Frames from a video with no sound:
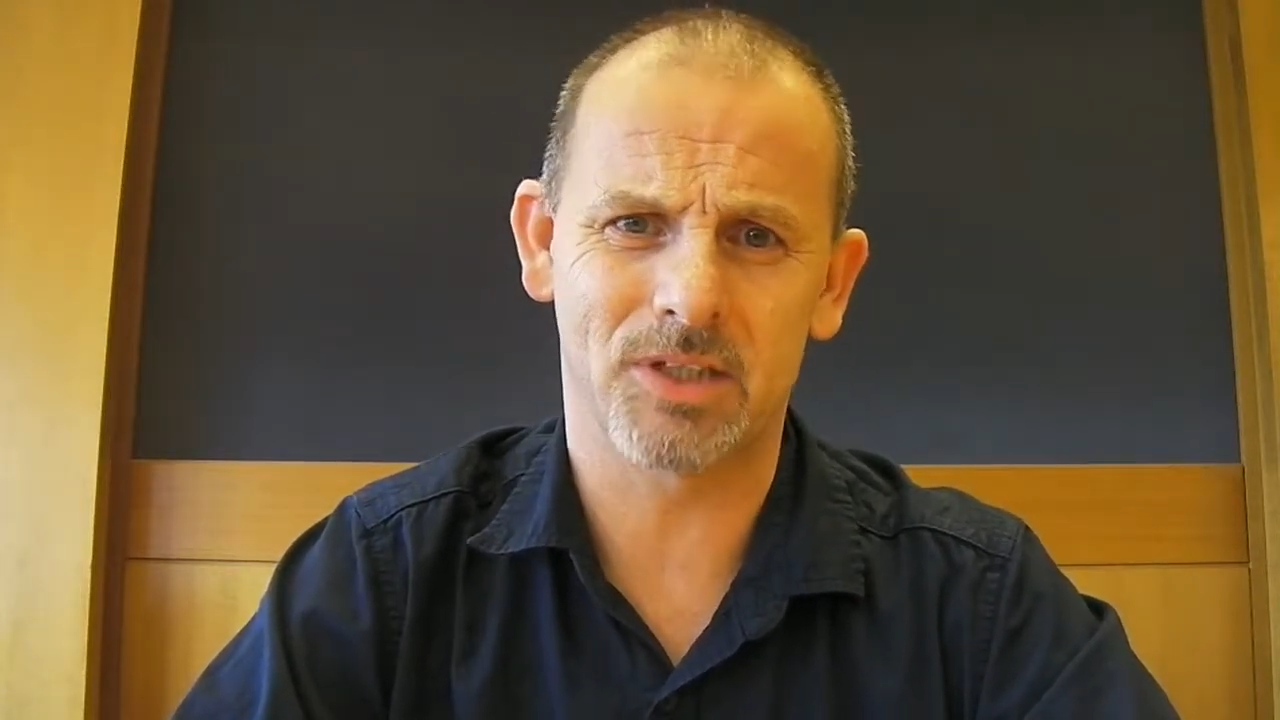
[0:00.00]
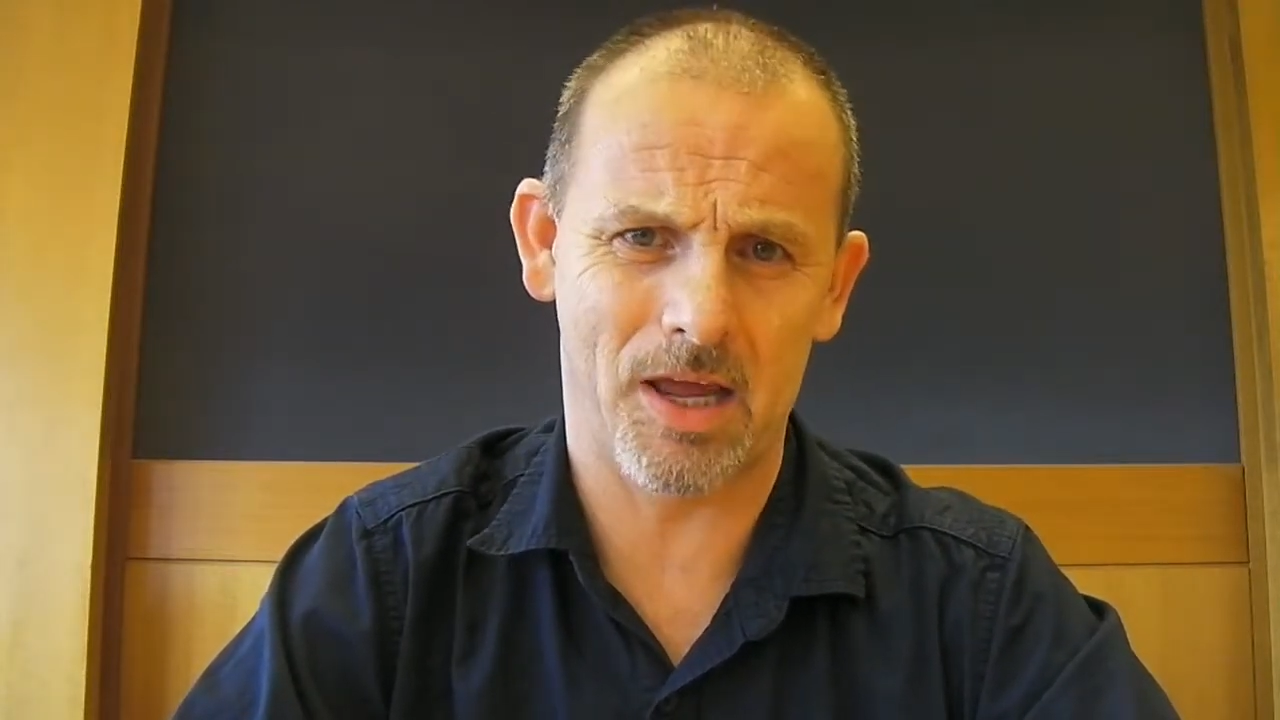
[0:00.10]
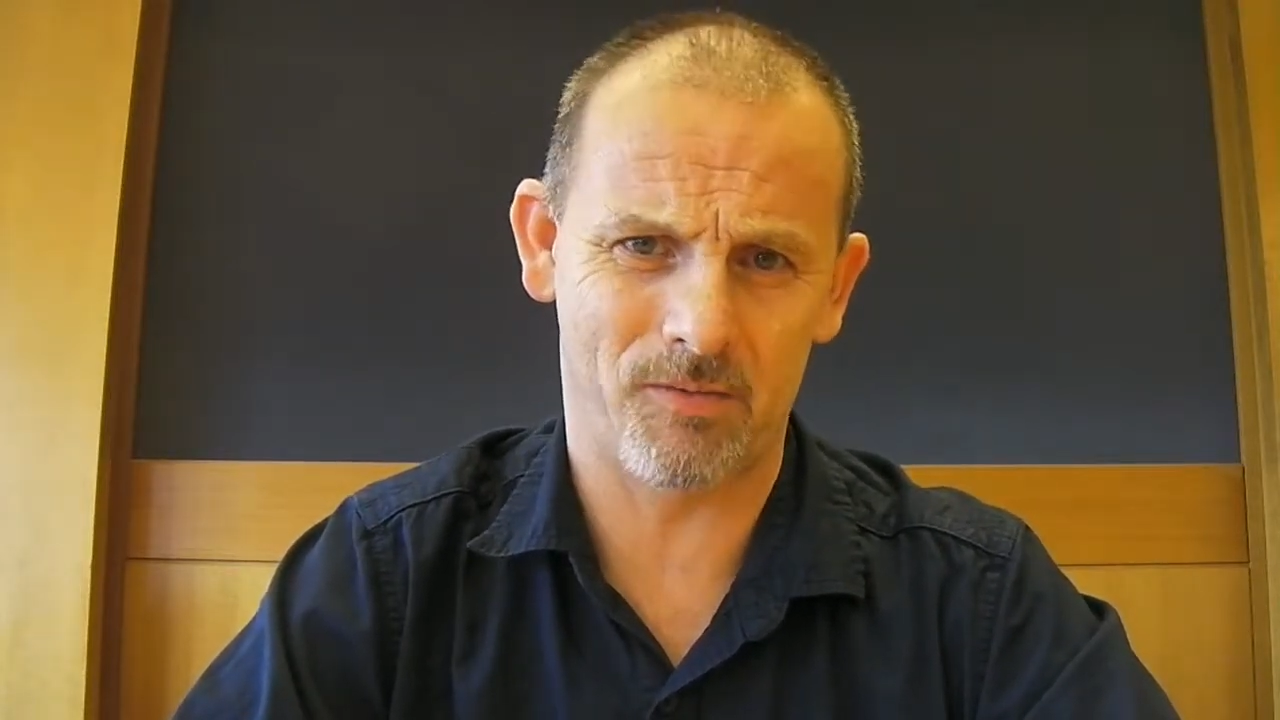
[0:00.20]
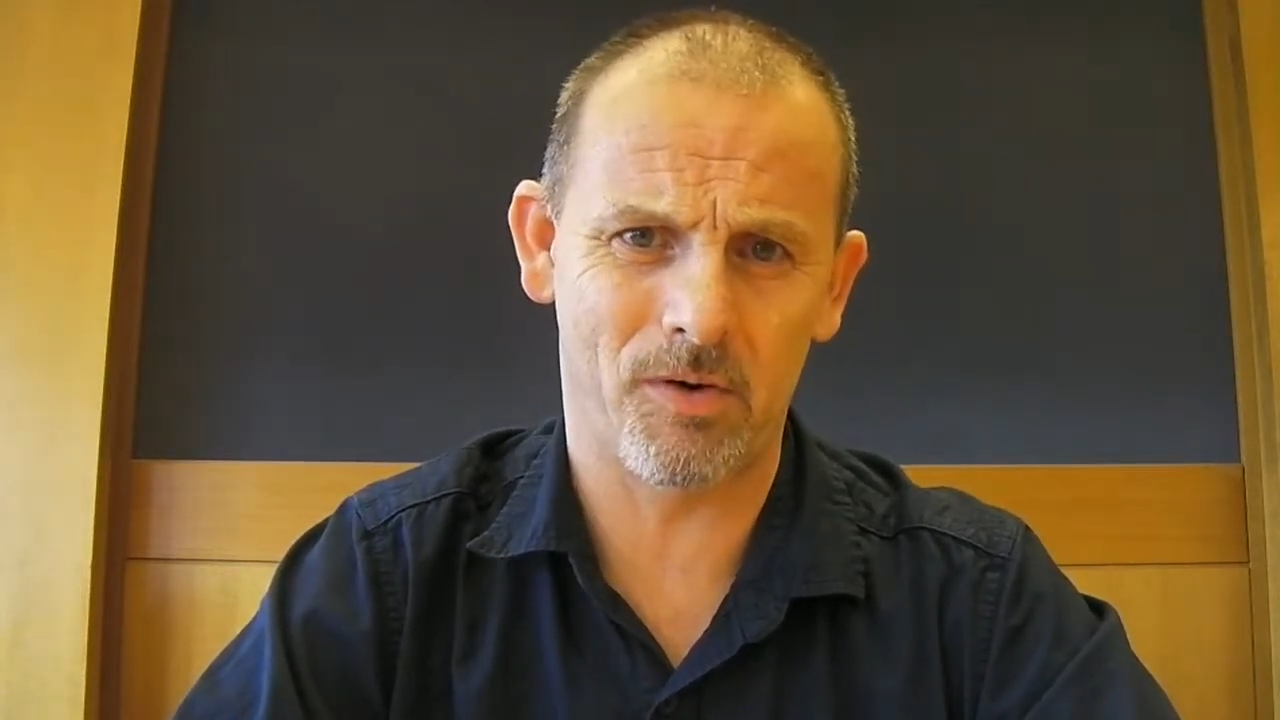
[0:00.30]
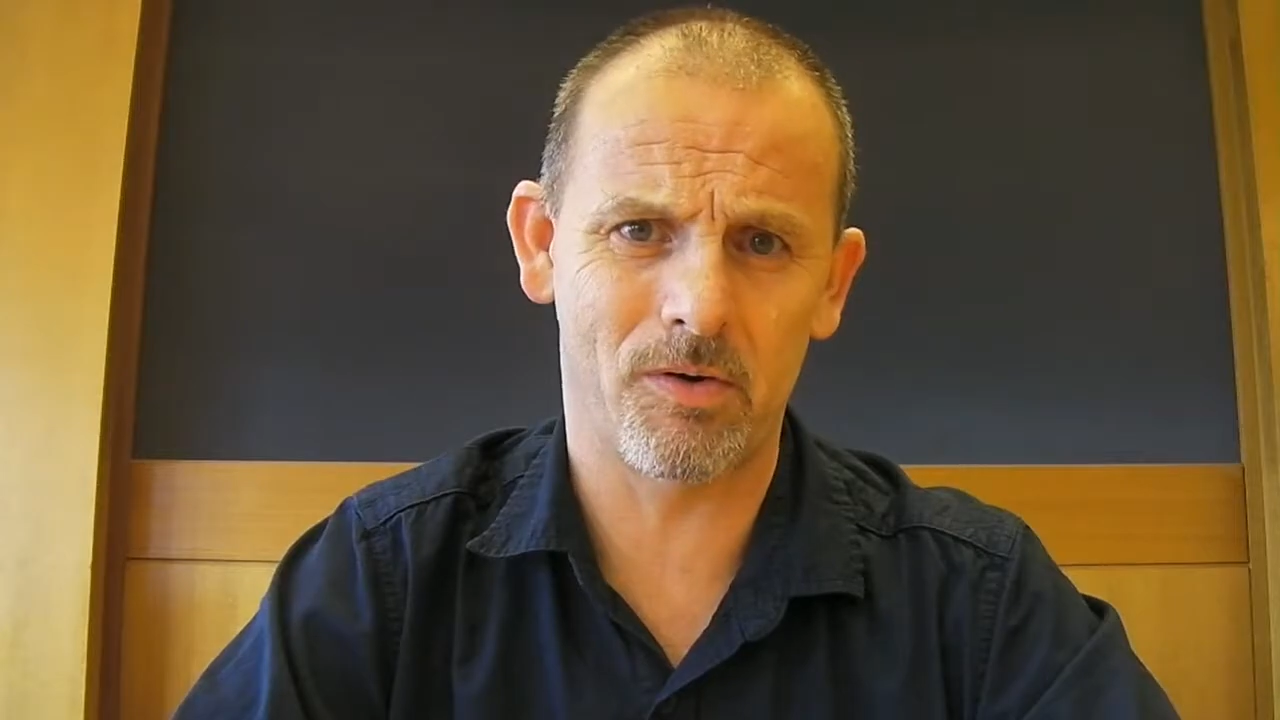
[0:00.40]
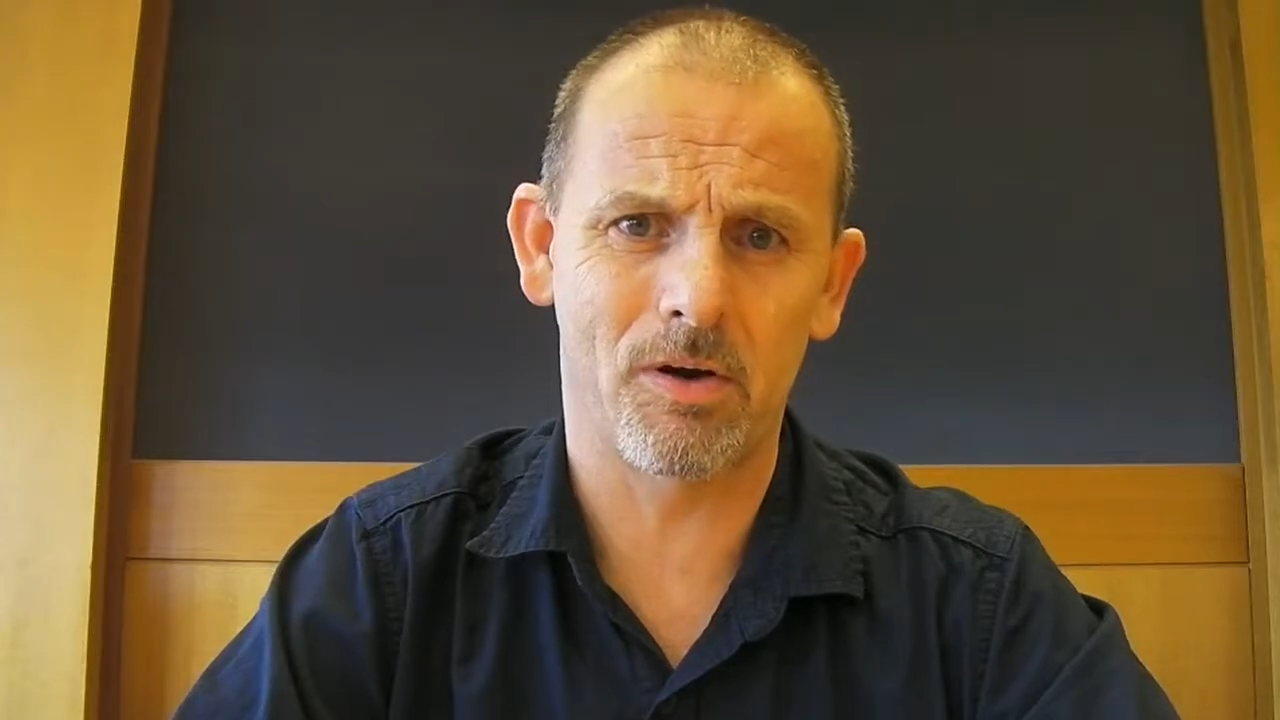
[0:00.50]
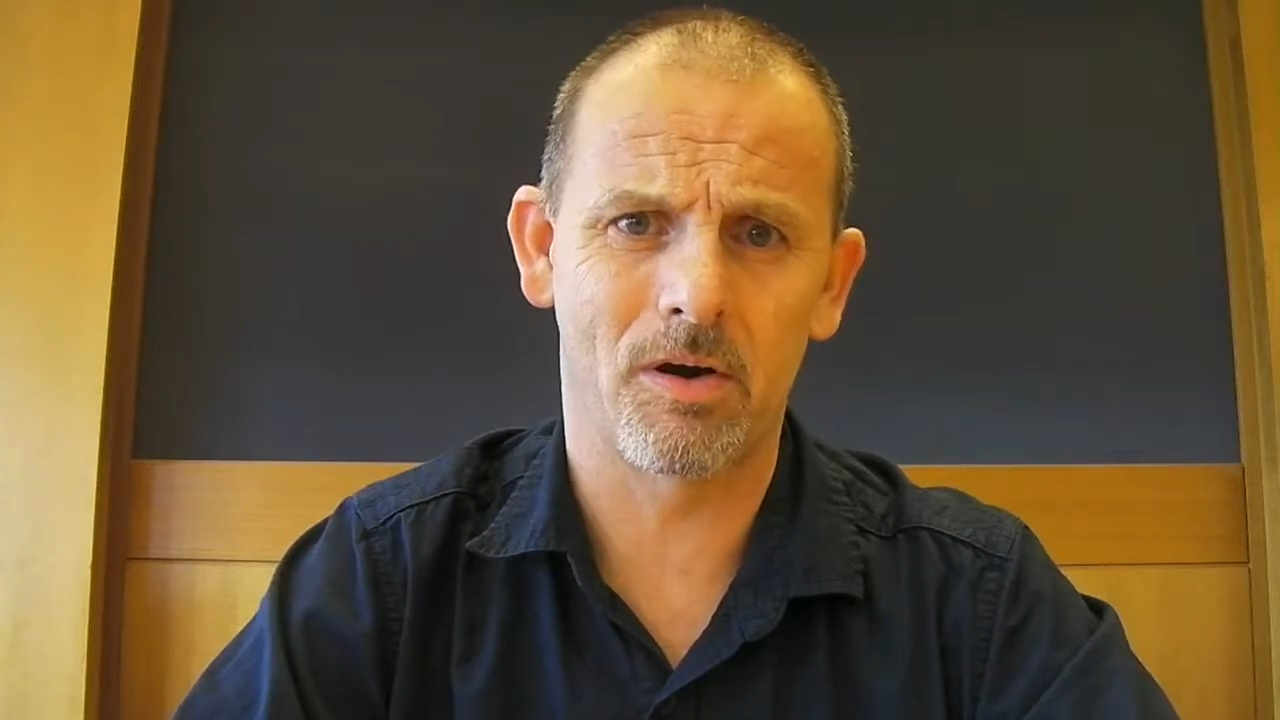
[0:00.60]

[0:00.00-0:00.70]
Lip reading: safer,